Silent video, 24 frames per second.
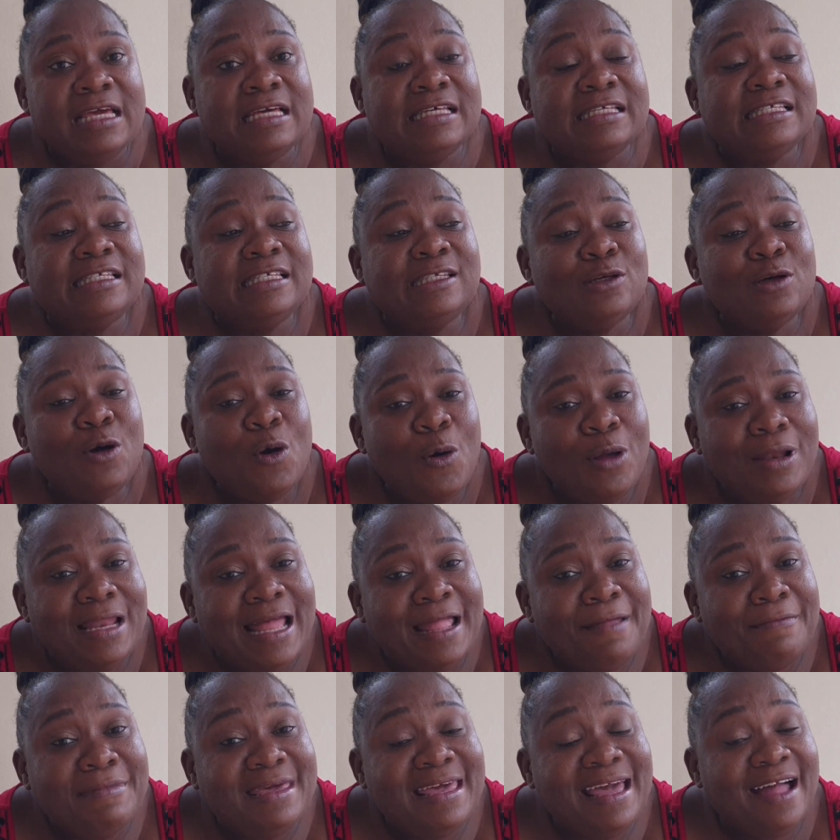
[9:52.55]
So
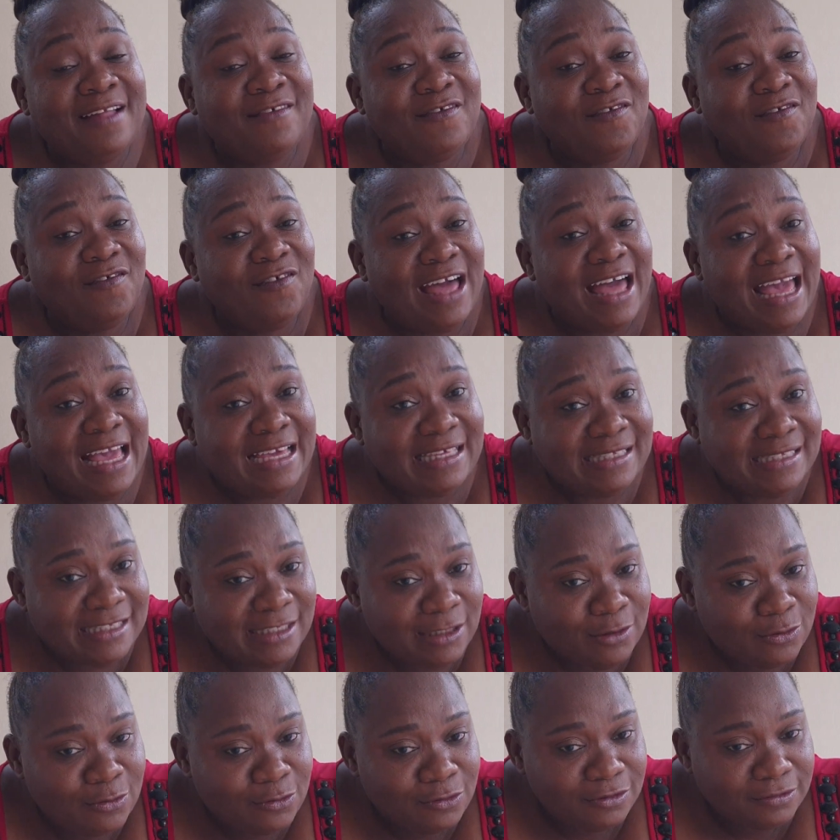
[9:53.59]
let me advise
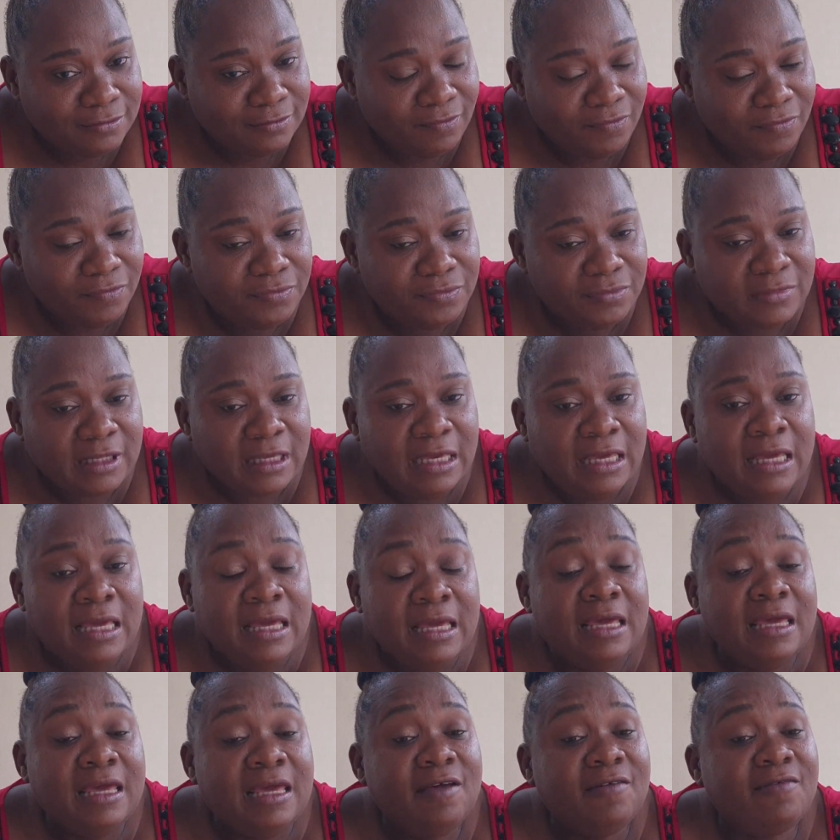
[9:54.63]
you,
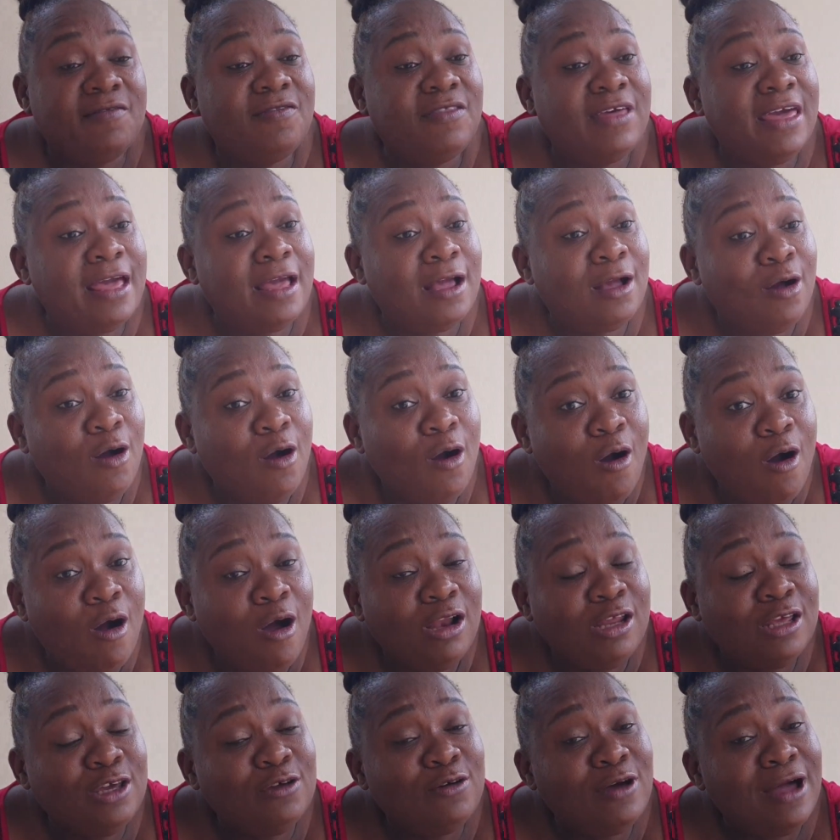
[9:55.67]
if they
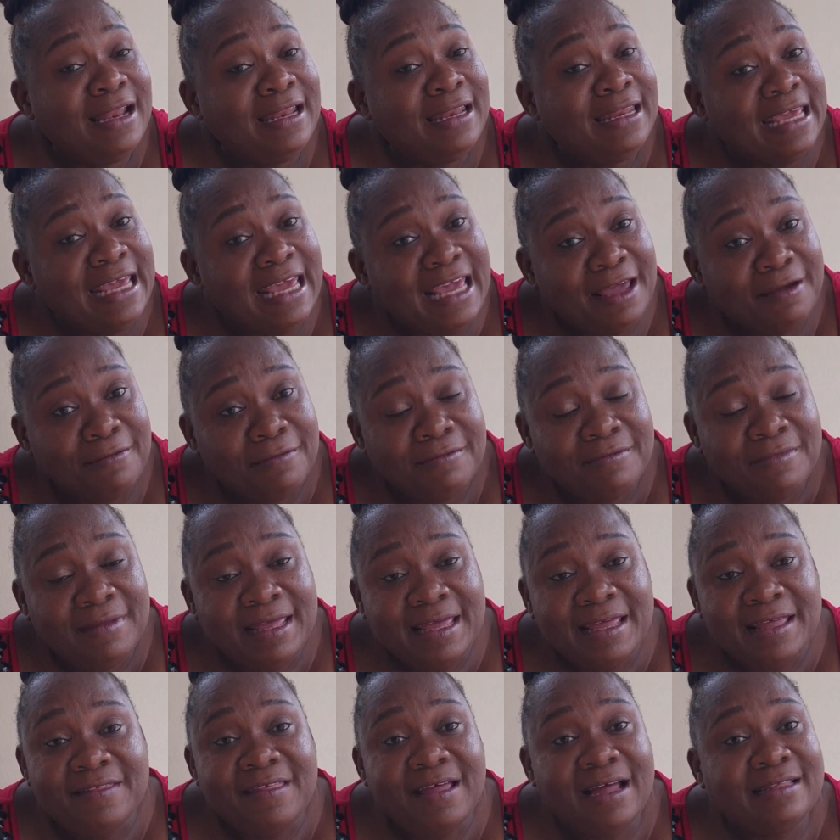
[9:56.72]
call you a name
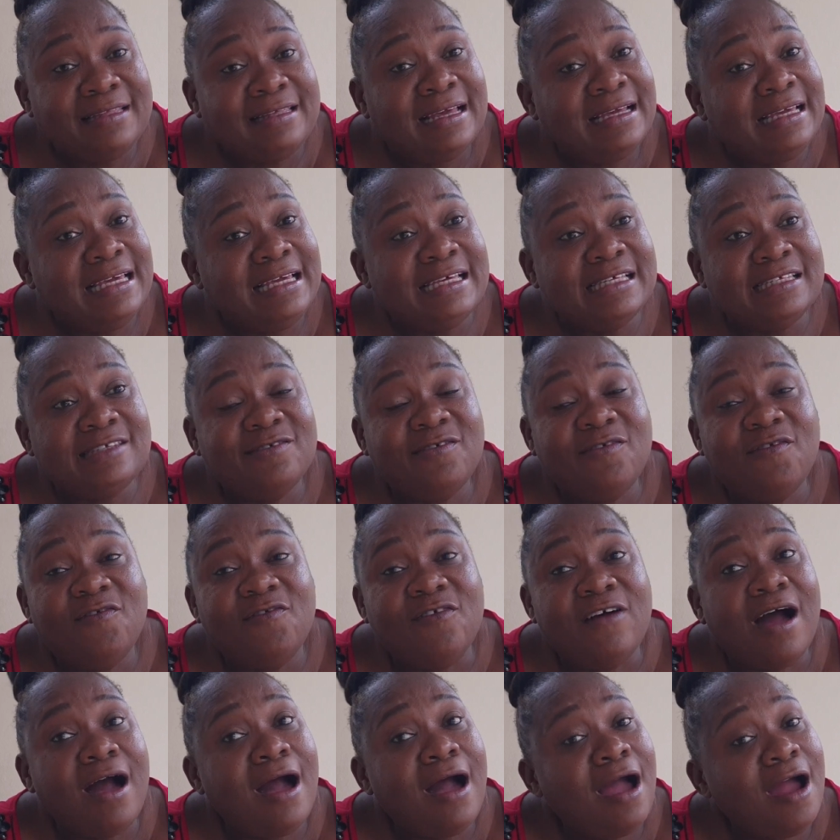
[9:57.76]
that is
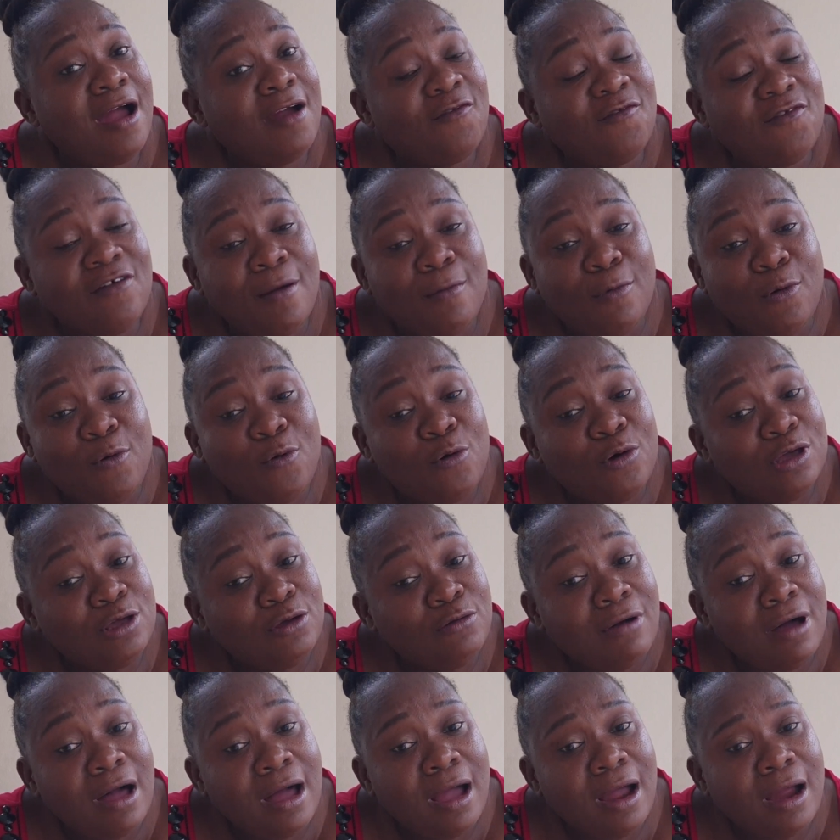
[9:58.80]
far from who
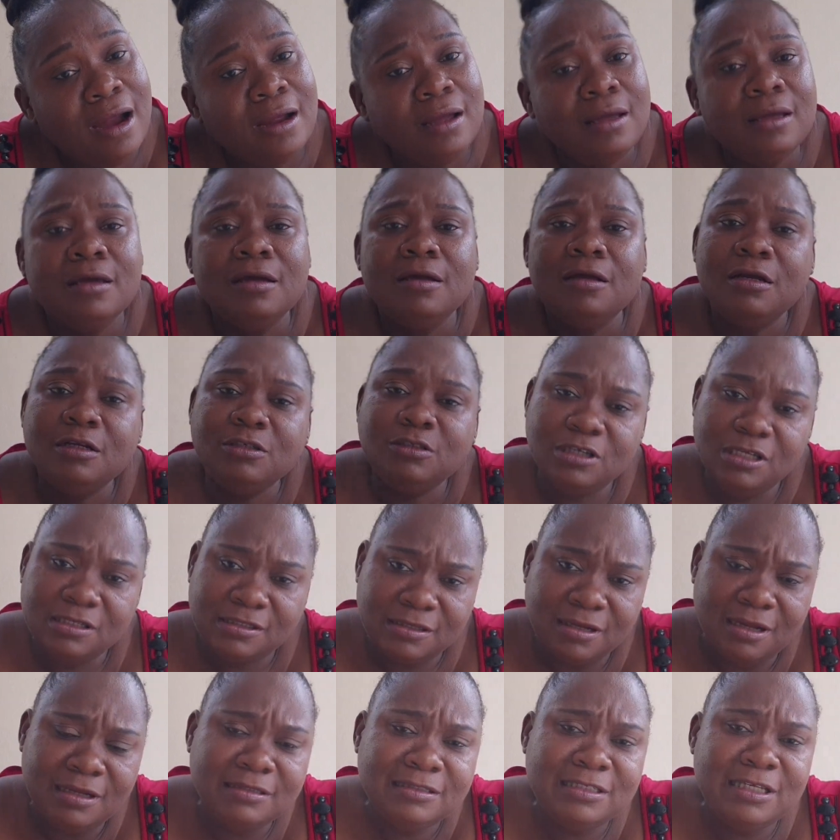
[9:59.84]
you are,
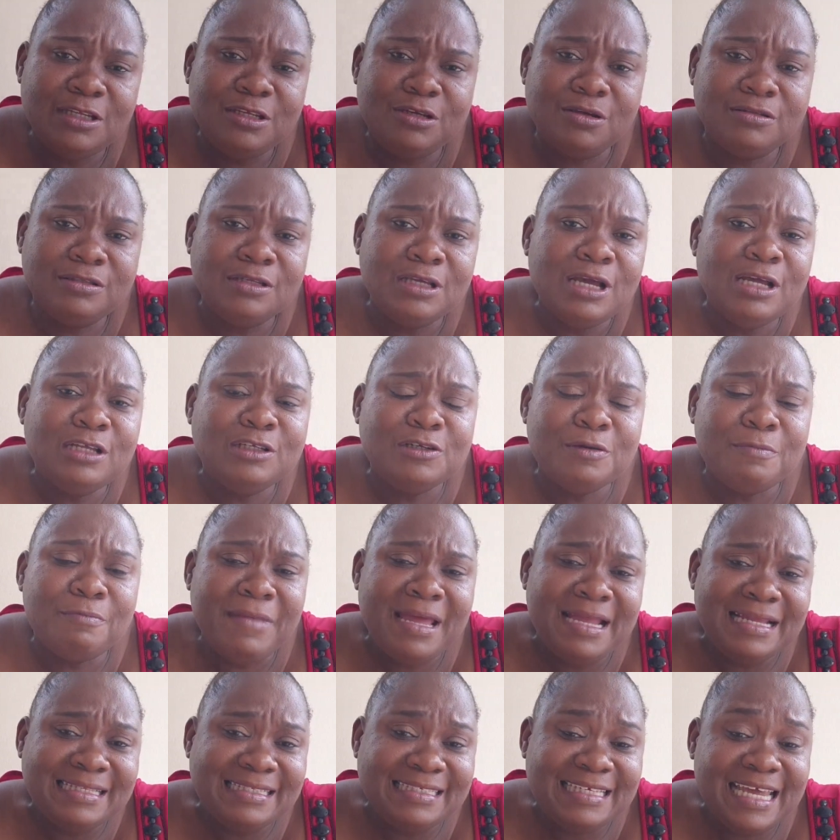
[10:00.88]
just continue to
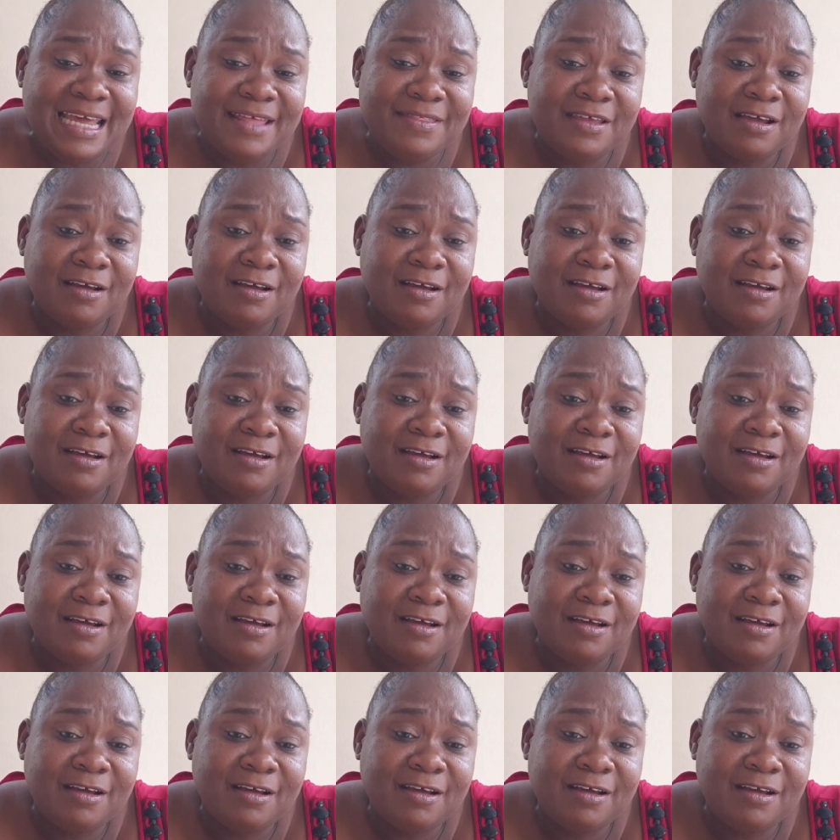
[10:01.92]
maintain the